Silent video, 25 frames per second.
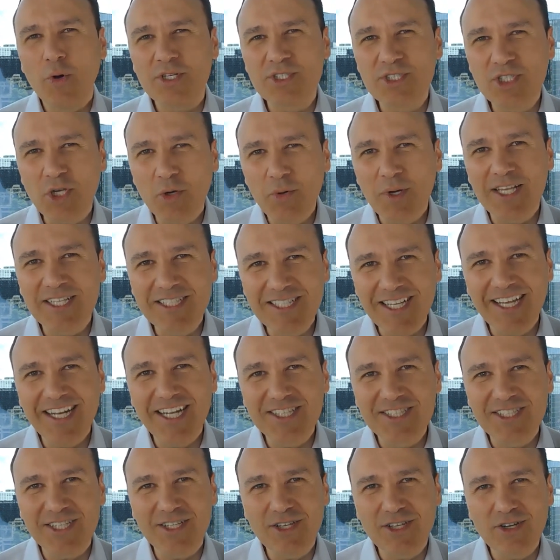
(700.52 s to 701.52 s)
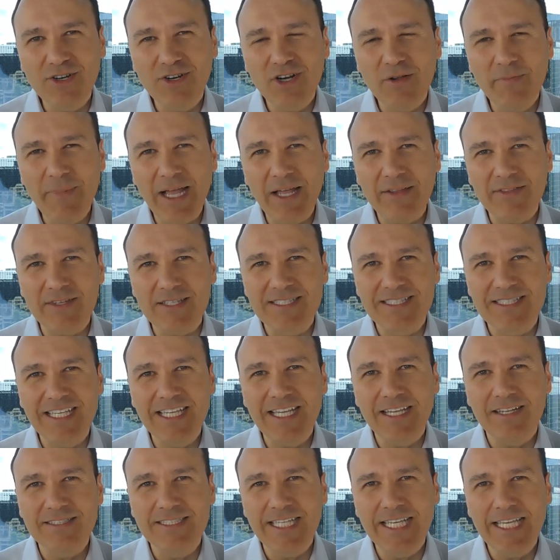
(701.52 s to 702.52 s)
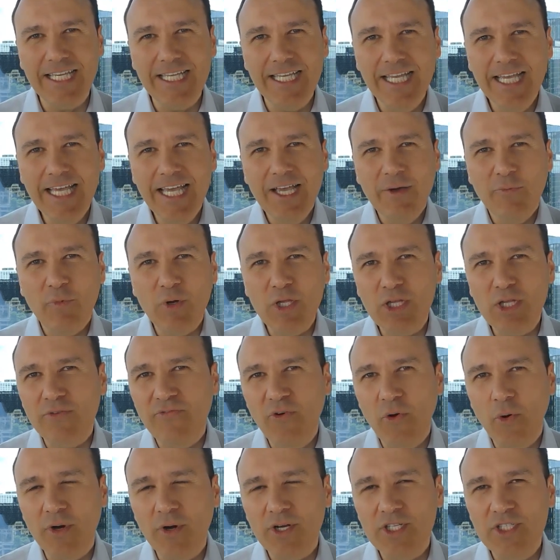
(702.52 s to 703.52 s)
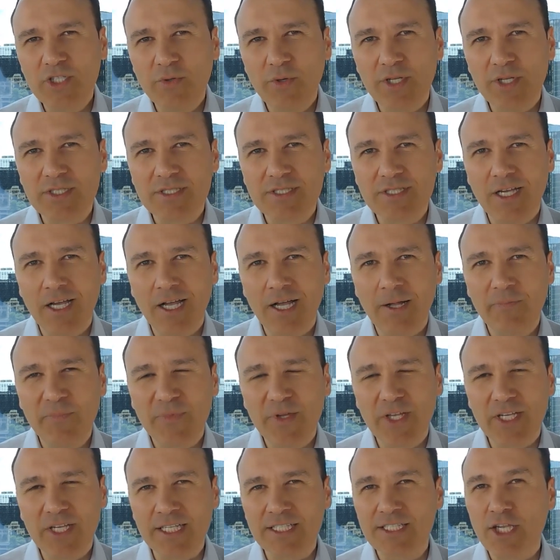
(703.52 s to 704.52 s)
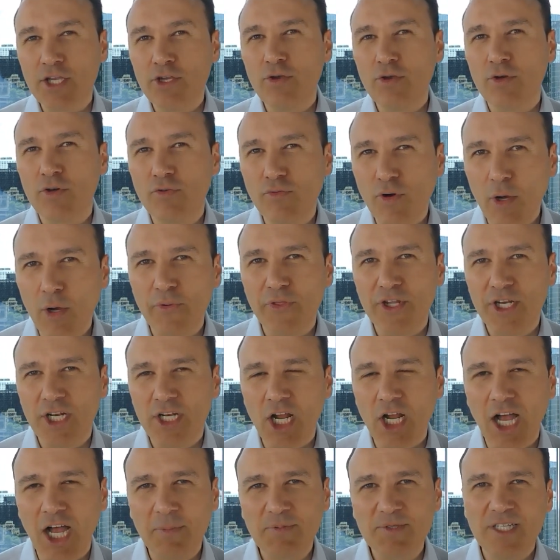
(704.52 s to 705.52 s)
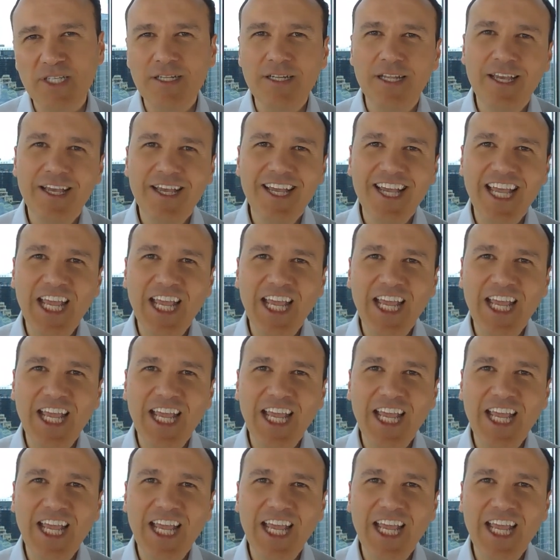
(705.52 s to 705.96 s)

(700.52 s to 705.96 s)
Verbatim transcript: We're so excited to learn about the CLD. We look forward to its um, continued growth and adoption.